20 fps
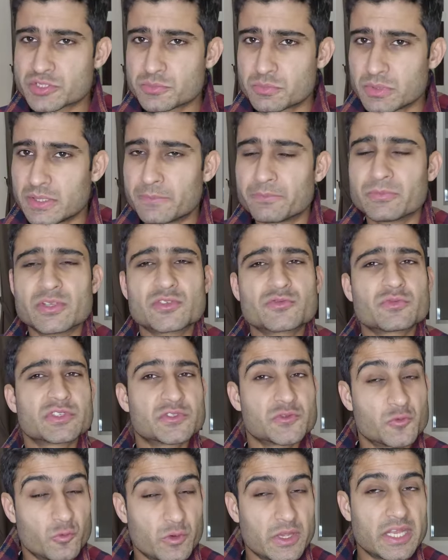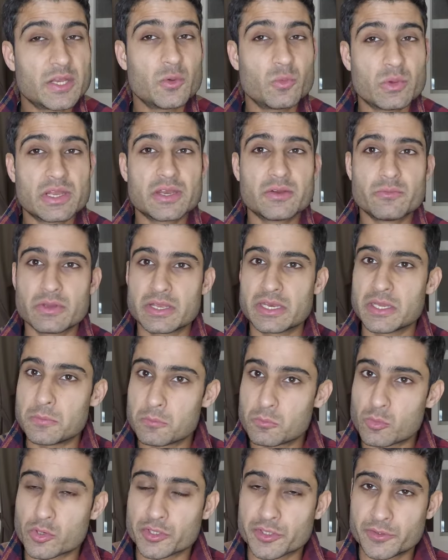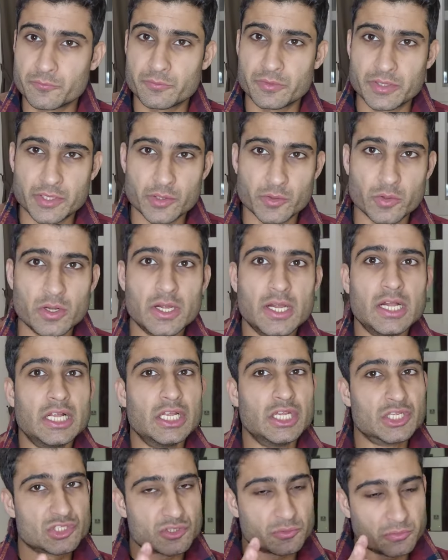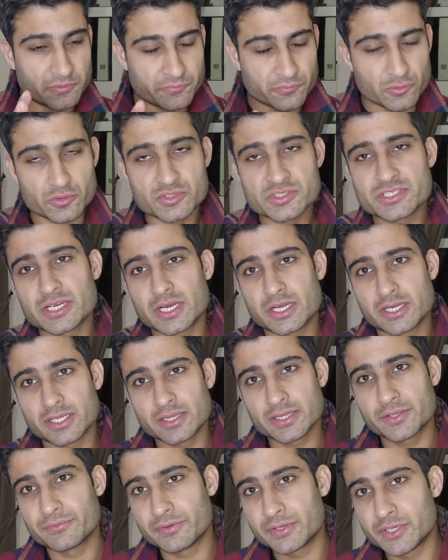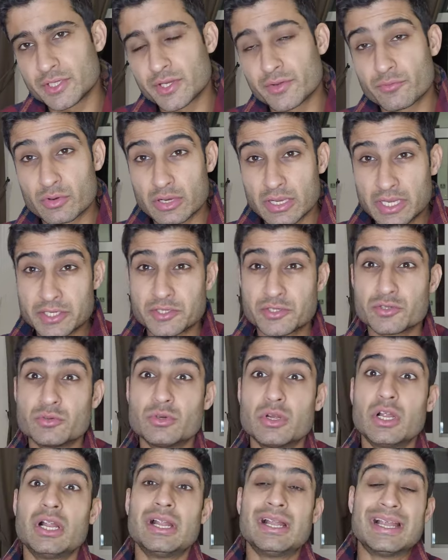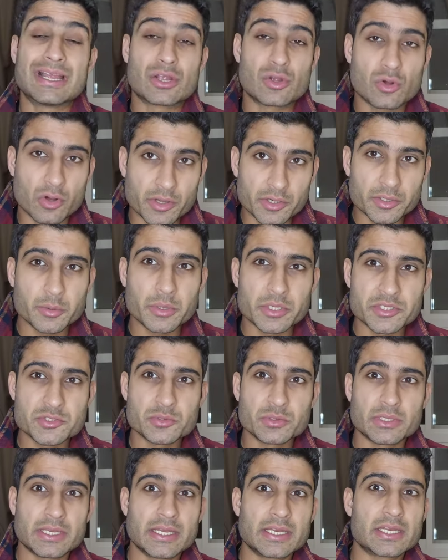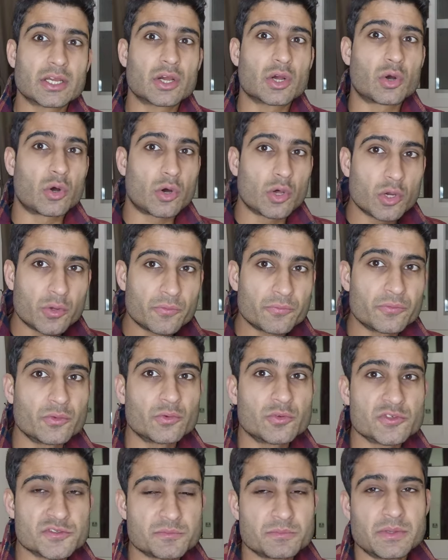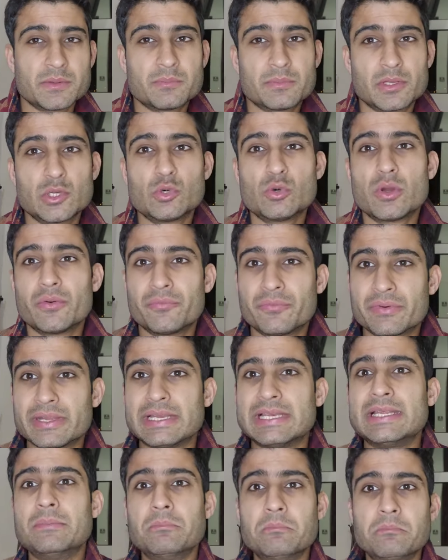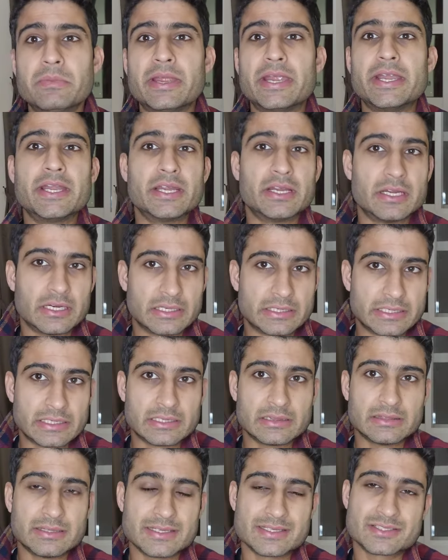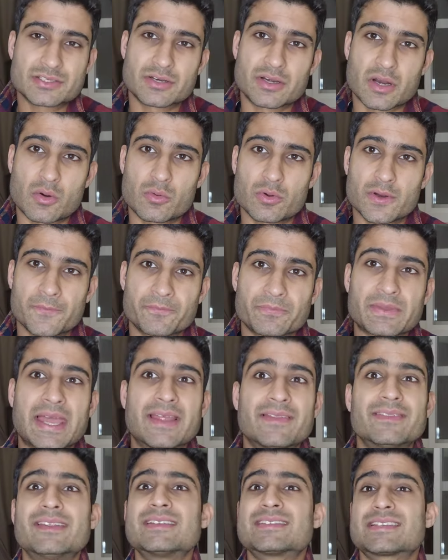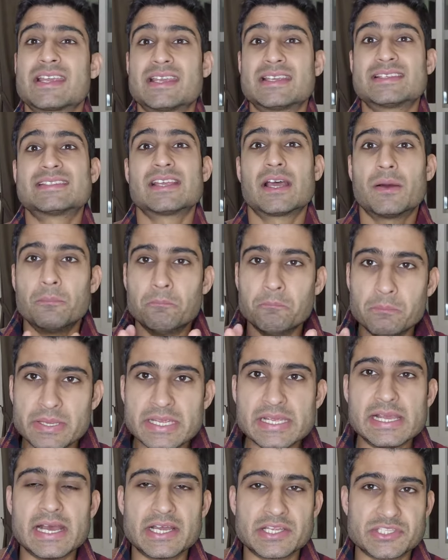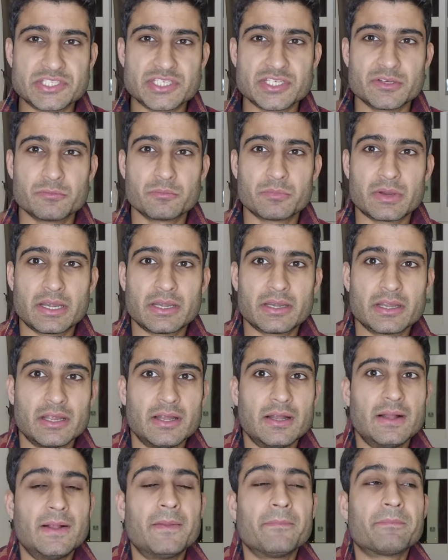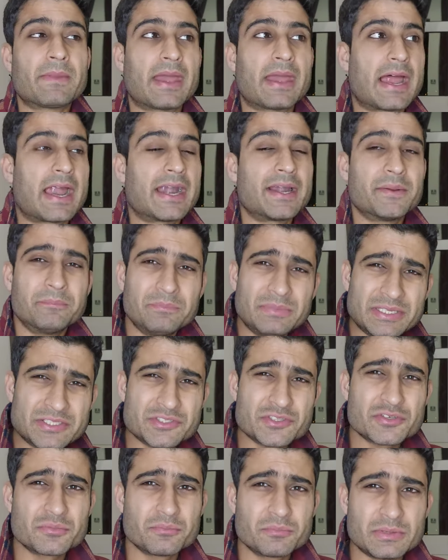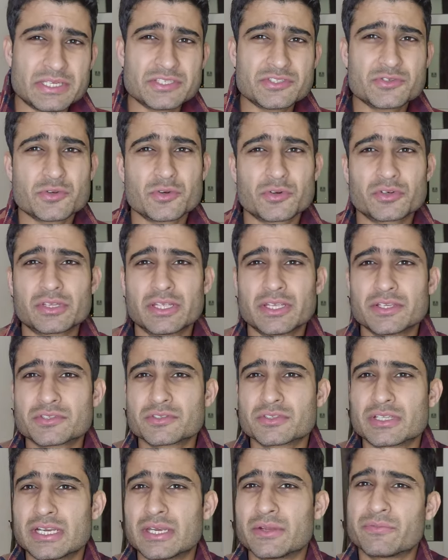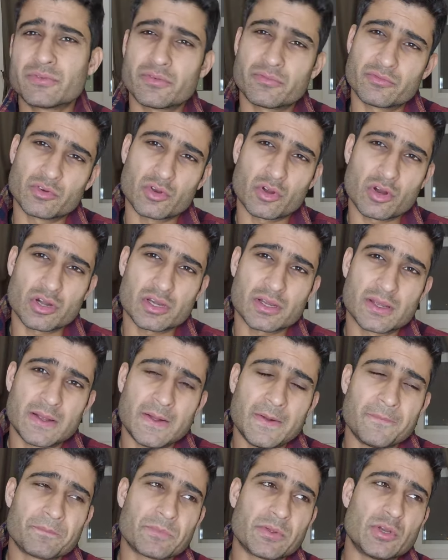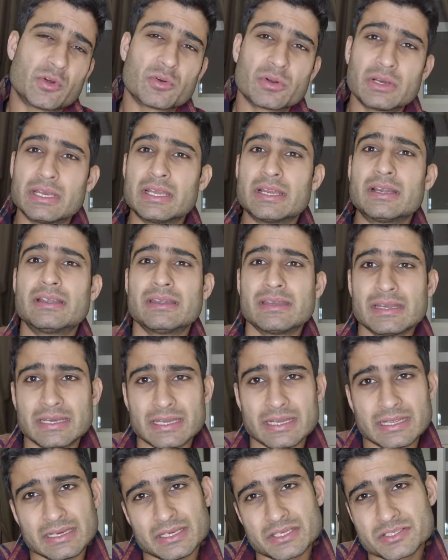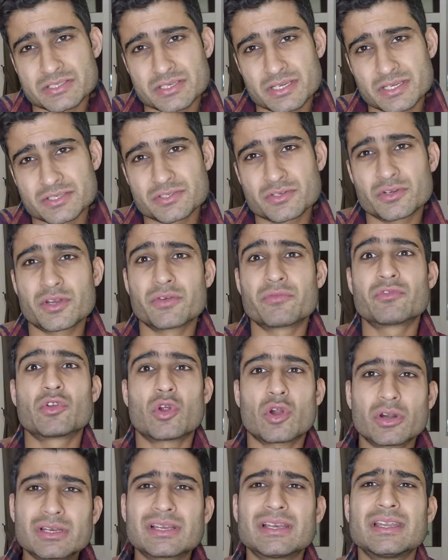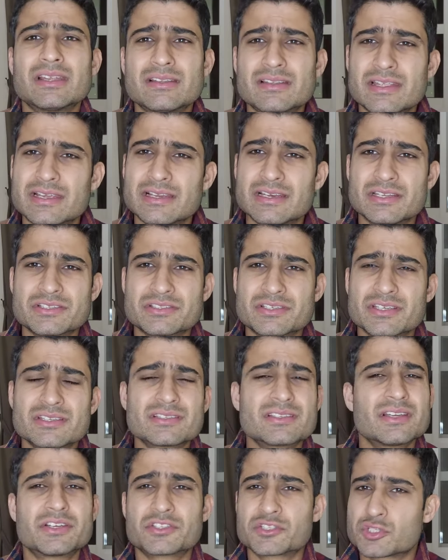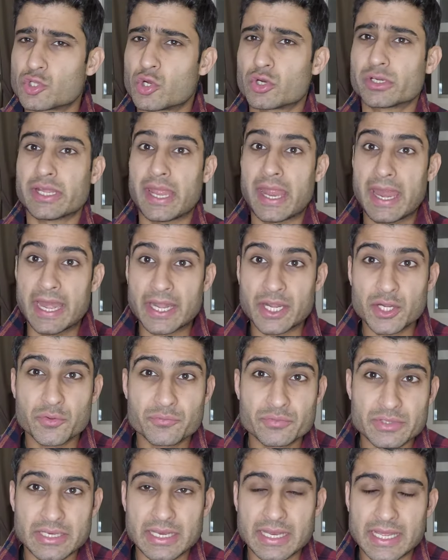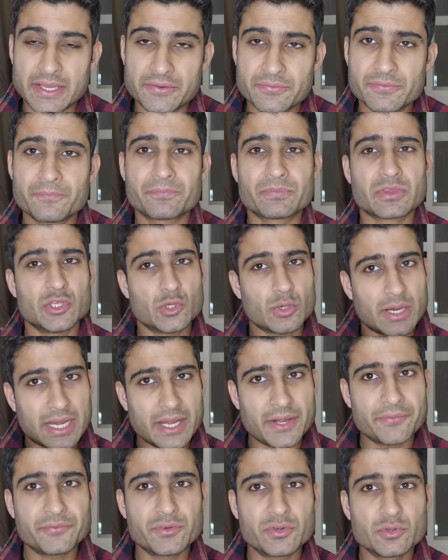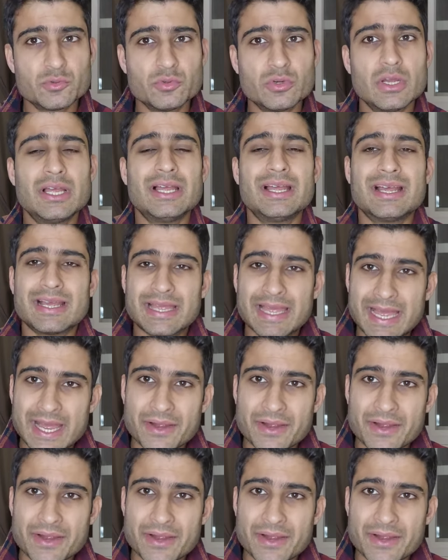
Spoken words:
trust me, this was very, very, very important video. So before starting the video, I would like to congratulate all of those people who have really made till this round, and this is a big achievement. And please do not think so that if you have not, you know, clear till English test, or you have not cleared the English test, it's not an end of the life. You have to